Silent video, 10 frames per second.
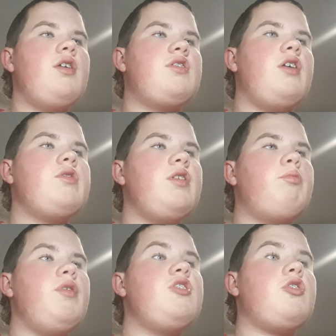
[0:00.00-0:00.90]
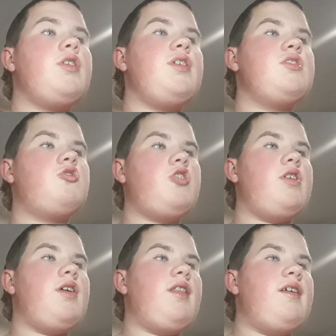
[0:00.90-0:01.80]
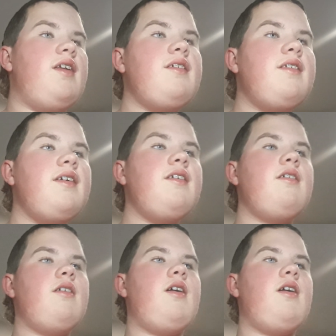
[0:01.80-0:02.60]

Chelsea Petrie as Gina Linetti,